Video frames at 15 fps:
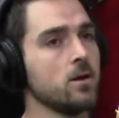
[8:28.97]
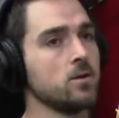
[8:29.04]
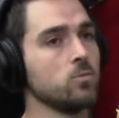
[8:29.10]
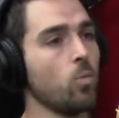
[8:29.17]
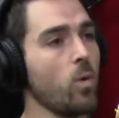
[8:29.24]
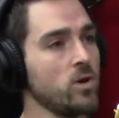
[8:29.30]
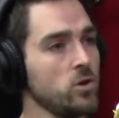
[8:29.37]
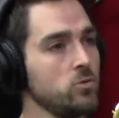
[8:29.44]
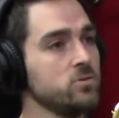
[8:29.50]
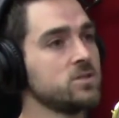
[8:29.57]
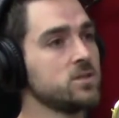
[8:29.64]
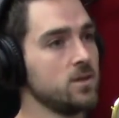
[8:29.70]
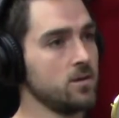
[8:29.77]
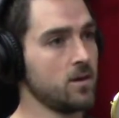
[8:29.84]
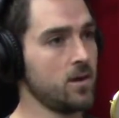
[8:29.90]
When you
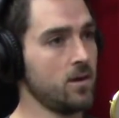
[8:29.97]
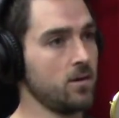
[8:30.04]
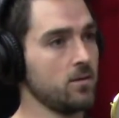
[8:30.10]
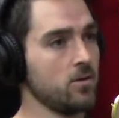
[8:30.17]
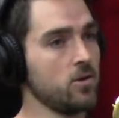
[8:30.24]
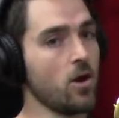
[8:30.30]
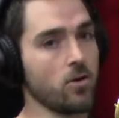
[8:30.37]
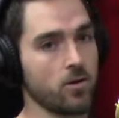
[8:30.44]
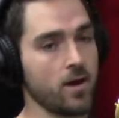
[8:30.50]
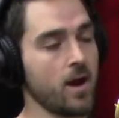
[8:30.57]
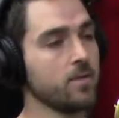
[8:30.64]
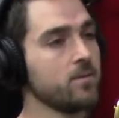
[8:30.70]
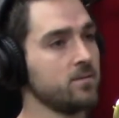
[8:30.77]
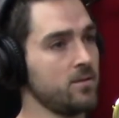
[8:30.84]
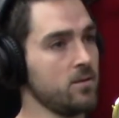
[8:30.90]
see a younger guy
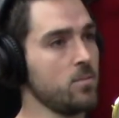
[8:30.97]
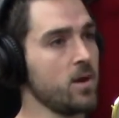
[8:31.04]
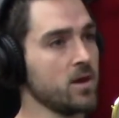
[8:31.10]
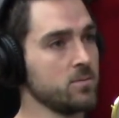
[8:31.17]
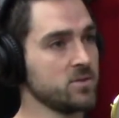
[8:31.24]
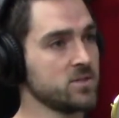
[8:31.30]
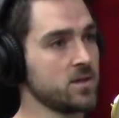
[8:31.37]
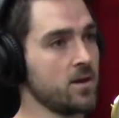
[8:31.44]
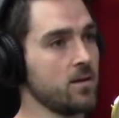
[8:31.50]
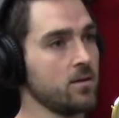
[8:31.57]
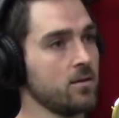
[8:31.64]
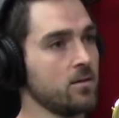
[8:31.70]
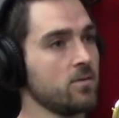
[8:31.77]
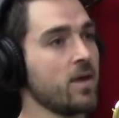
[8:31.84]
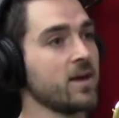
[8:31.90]
on the team make a
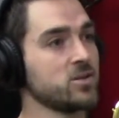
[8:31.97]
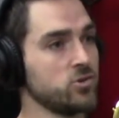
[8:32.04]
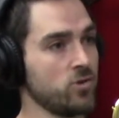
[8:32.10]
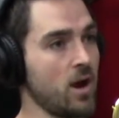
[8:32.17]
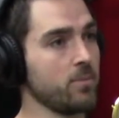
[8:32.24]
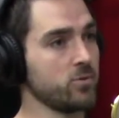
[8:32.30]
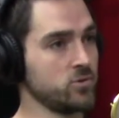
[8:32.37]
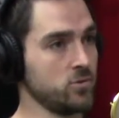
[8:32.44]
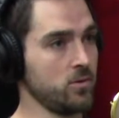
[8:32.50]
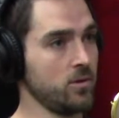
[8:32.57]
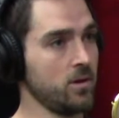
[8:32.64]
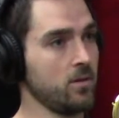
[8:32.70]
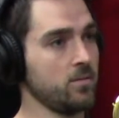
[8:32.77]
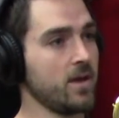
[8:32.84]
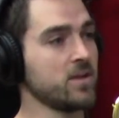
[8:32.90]
mistake, that's your
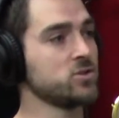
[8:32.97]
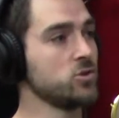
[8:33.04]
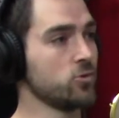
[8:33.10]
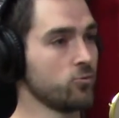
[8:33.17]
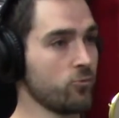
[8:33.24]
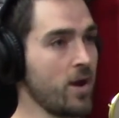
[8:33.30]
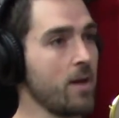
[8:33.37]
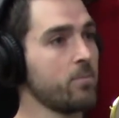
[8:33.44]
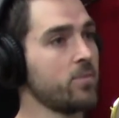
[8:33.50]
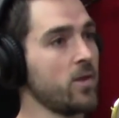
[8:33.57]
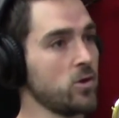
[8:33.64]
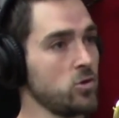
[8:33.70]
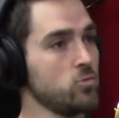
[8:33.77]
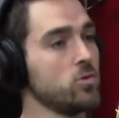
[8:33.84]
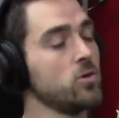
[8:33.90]
opportunity. That's your rep that
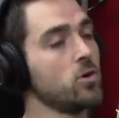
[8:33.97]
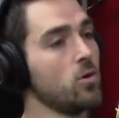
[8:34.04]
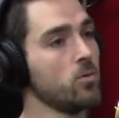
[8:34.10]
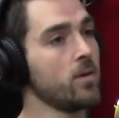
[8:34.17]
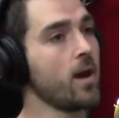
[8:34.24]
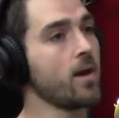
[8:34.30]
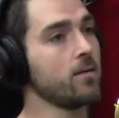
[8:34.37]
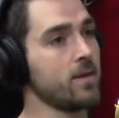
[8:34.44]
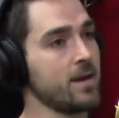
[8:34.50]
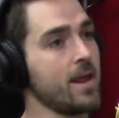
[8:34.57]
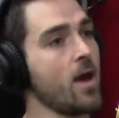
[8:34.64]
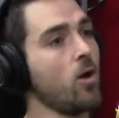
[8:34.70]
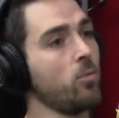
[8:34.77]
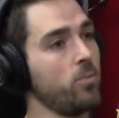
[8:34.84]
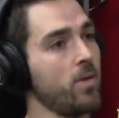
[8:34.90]
you can go get and
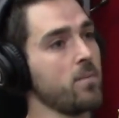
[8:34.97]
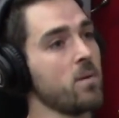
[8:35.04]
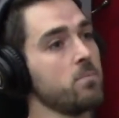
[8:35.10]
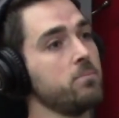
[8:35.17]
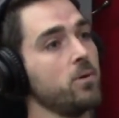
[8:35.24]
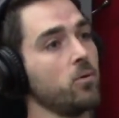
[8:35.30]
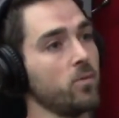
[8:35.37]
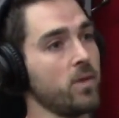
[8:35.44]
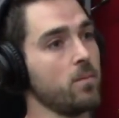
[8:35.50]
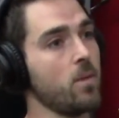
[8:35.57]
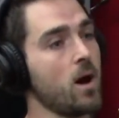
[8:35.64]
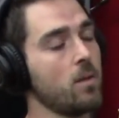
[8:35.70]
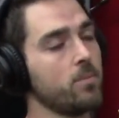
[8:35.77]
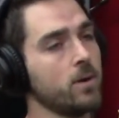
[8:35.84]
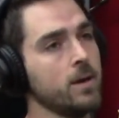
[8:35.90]
help them and build them
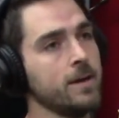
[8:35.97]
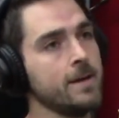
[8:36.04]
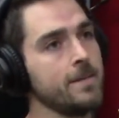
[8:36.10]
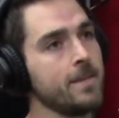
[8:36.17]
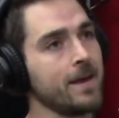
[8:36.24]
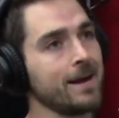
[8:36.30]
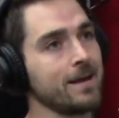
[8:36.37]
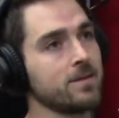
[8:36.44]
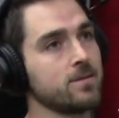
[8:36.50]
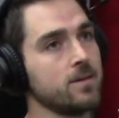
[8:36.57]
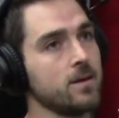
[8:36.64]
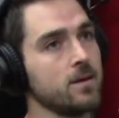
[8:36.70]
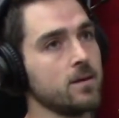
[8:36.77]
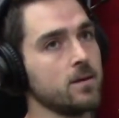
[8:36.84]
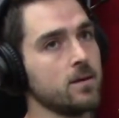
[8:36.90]
up. And I
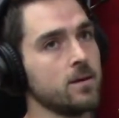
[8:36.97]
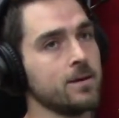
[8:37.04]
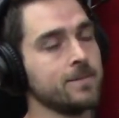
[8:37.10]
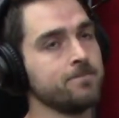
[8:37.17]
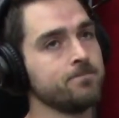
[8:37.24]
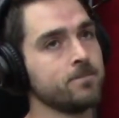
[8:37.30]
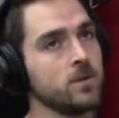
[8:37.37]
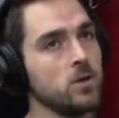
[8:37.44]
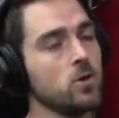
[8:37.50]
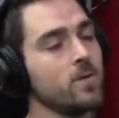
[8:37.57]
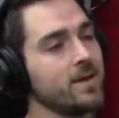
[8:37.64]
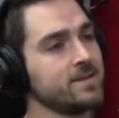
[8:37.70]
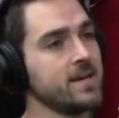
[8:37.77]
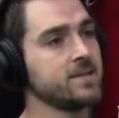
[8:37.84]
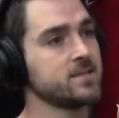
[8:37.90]
think,
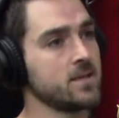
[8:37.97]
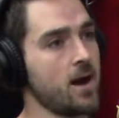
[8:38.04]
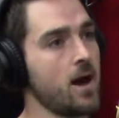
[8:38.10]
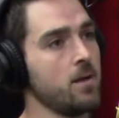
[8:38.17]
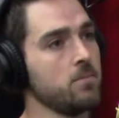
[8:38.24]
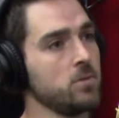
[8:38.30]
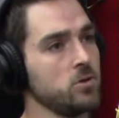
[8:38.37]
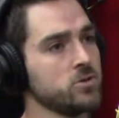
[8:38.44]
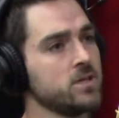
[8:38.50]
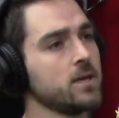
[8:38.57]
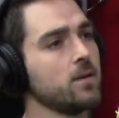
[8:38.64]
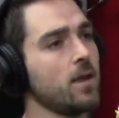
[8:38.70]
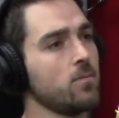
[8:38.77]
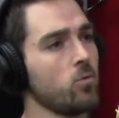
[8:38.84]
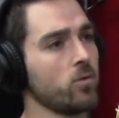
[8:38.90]
that takes time. You see it a
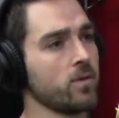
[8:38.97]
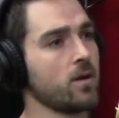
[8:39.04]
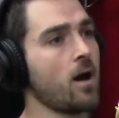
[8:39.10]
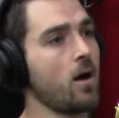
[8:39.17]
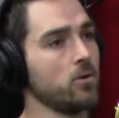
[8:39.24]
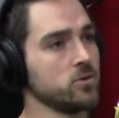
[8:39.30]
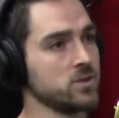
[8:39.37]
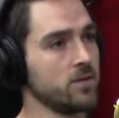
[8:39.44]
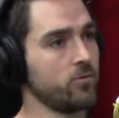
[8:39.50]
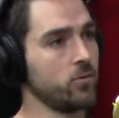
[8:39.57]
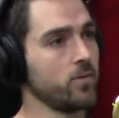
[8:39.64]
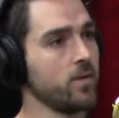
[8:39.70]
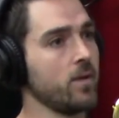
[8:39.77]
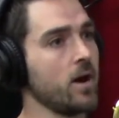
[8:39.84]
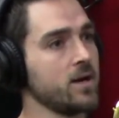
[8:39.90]
lot more in the college level
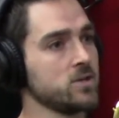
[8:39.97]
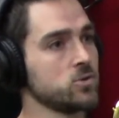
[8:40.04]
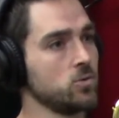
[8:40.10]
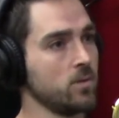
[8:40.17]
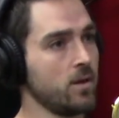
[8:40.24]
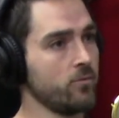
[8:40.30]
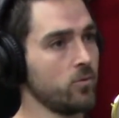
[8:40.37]
than the high school level.